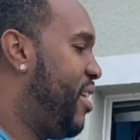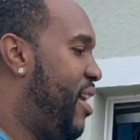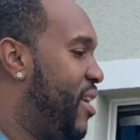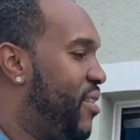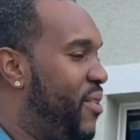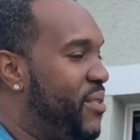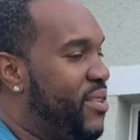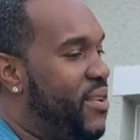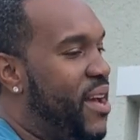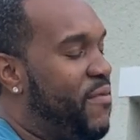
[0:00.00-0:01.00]
I don't know. It's
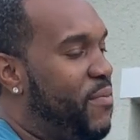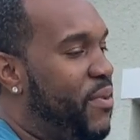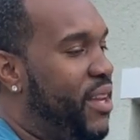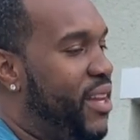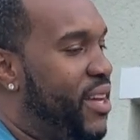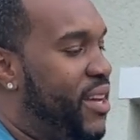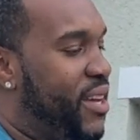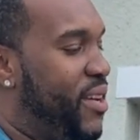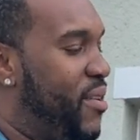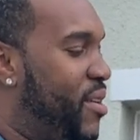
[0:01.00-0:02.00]
gonna have to
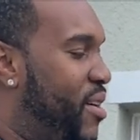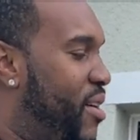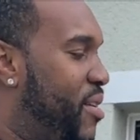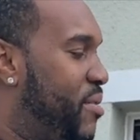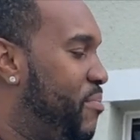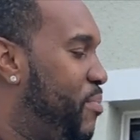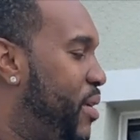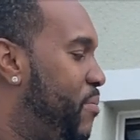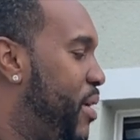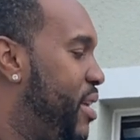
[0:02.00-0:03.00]
be
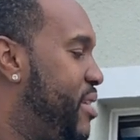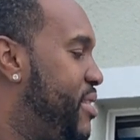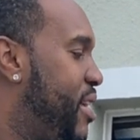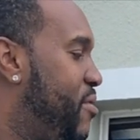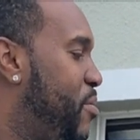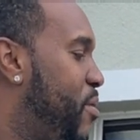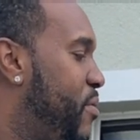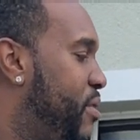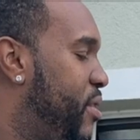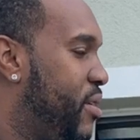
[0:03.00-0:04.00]
people paying this dent
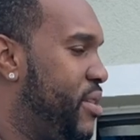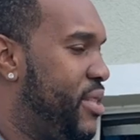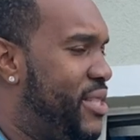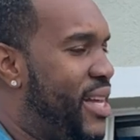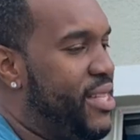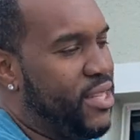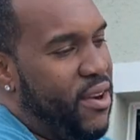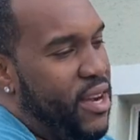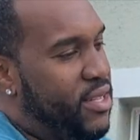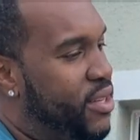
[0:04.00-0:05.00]
removal though, because it's not
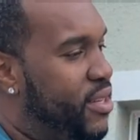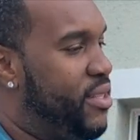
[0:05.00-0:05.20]
scratching them.